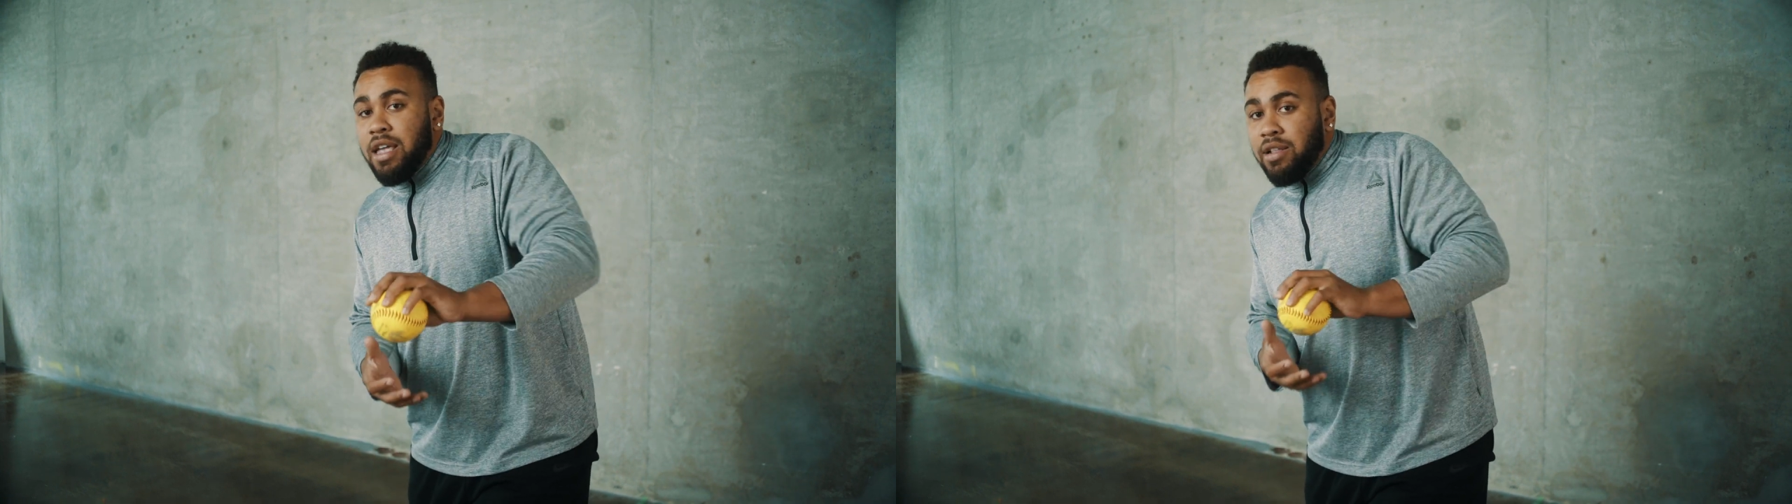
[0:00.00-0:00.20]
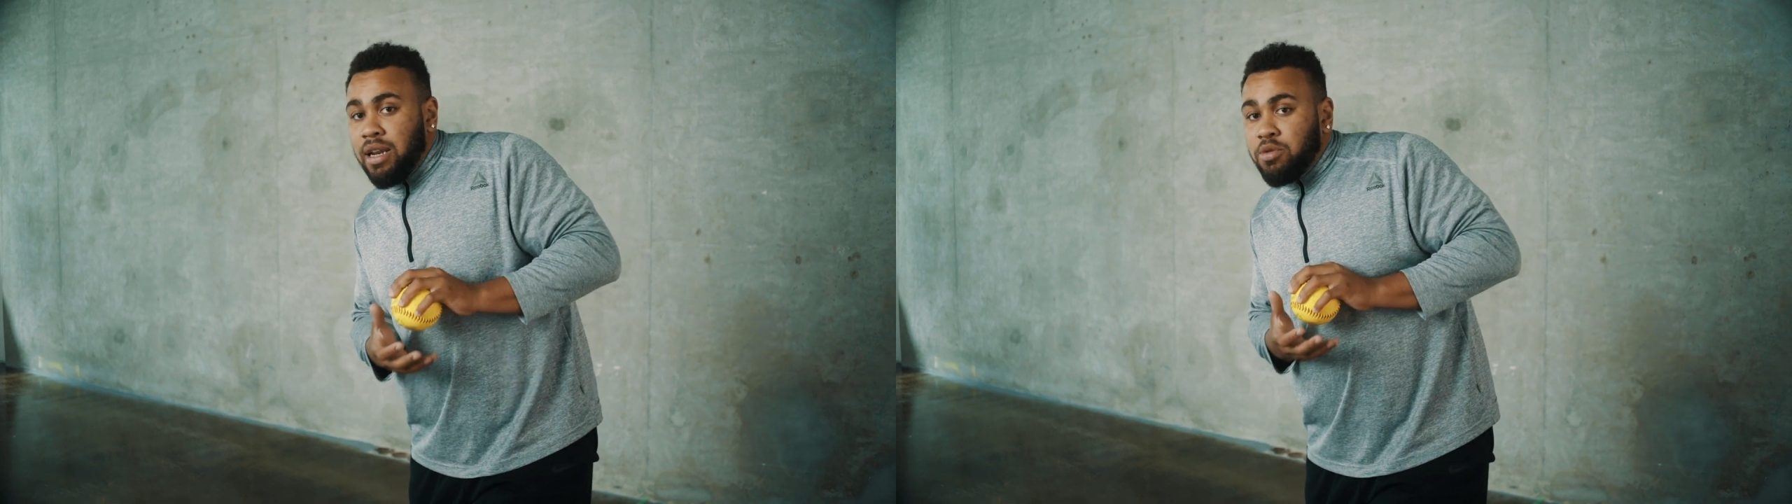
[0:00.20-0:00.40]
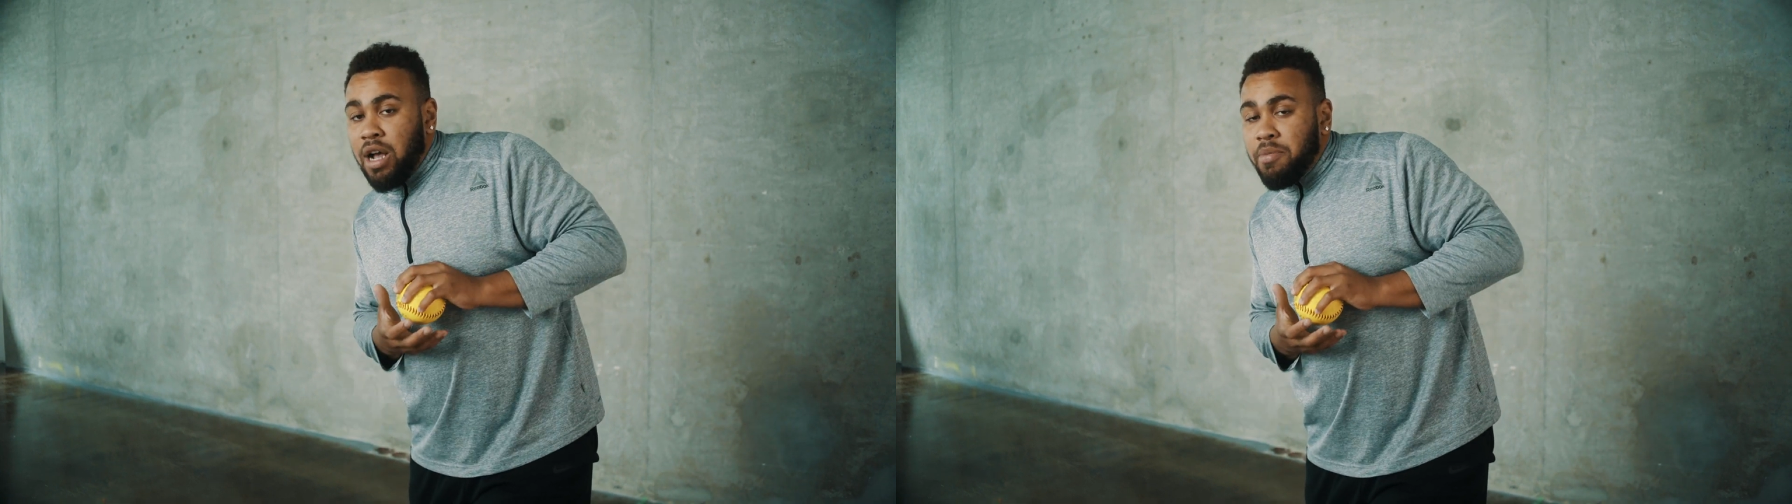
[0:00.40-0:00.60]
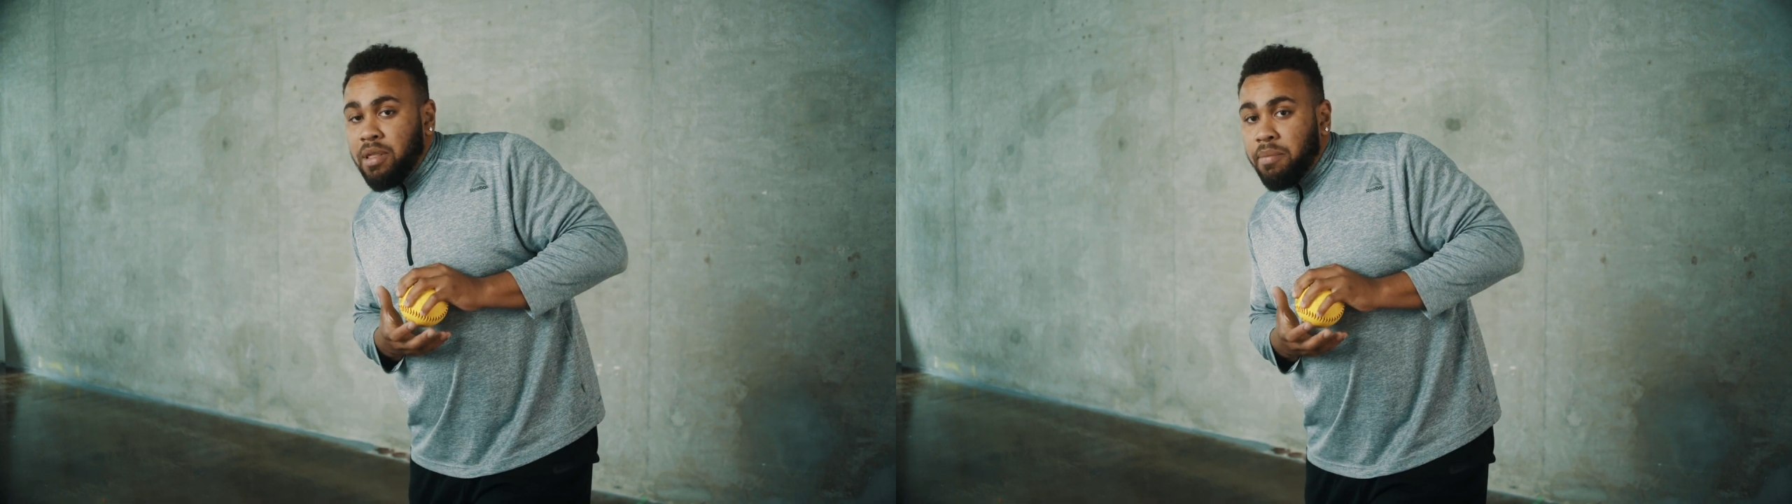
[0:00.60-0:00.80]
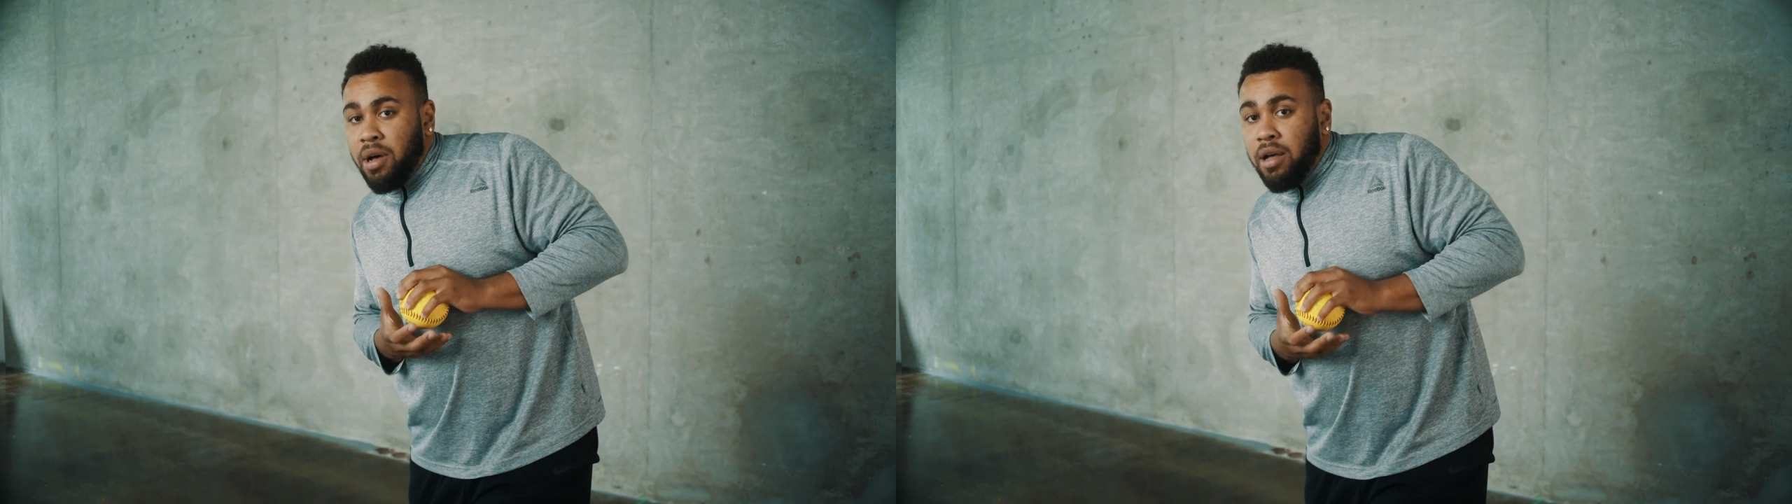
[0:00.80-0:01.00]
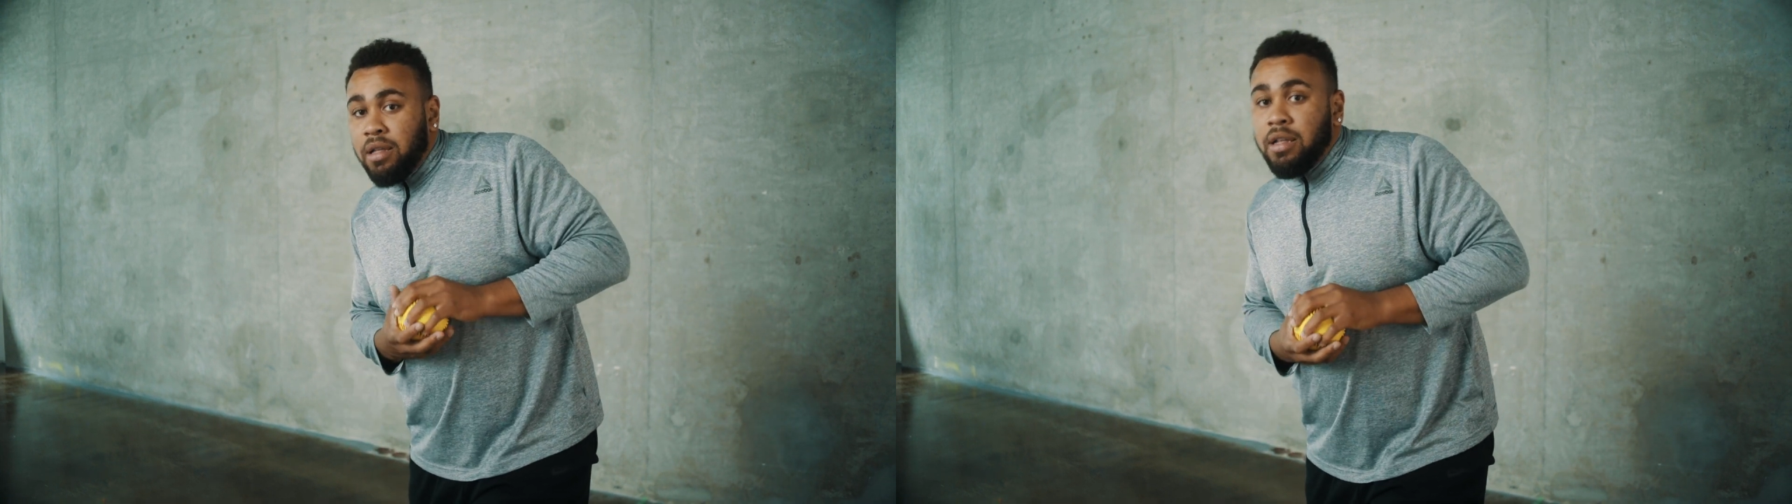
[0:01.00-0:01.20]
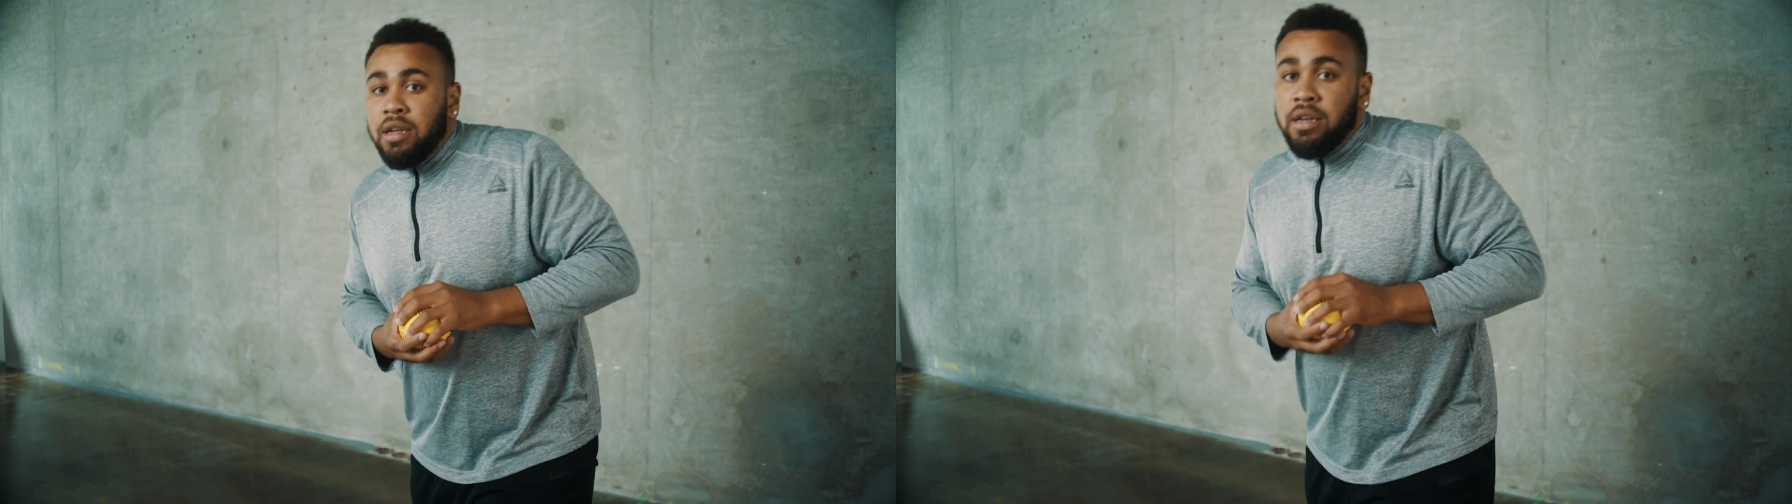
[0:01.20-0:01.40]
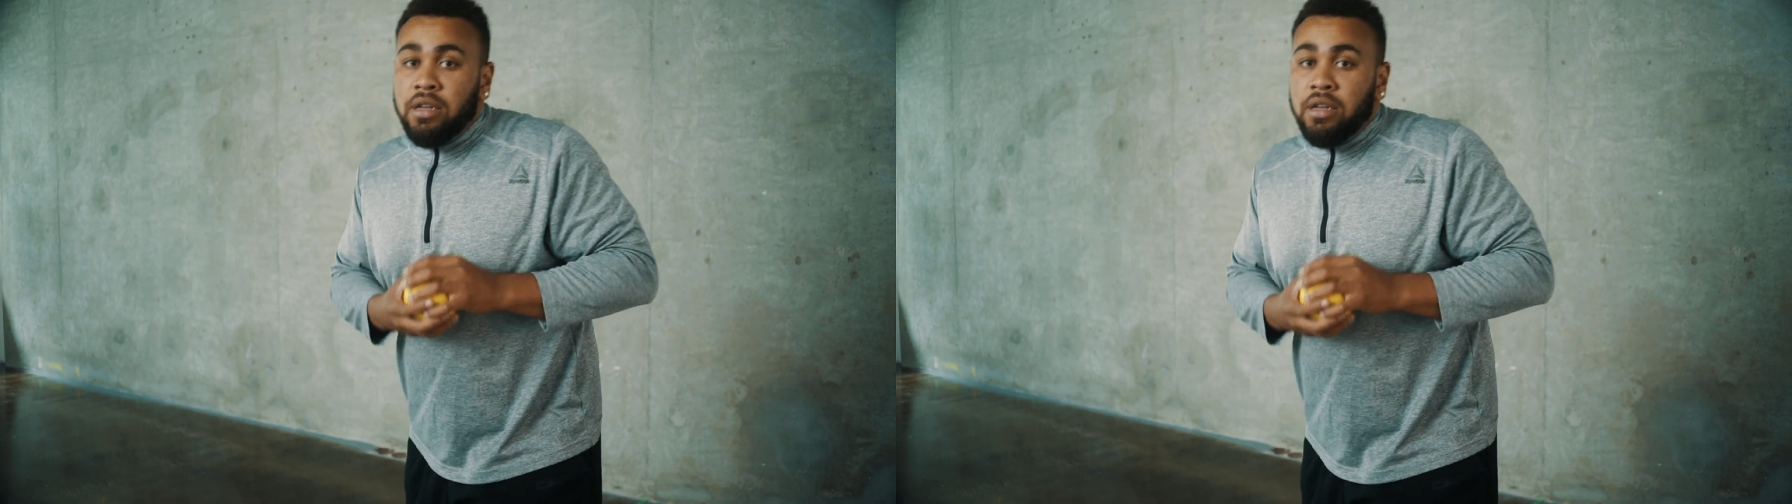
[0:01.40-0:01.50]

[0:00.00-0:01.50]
you'll end up dropping the ball.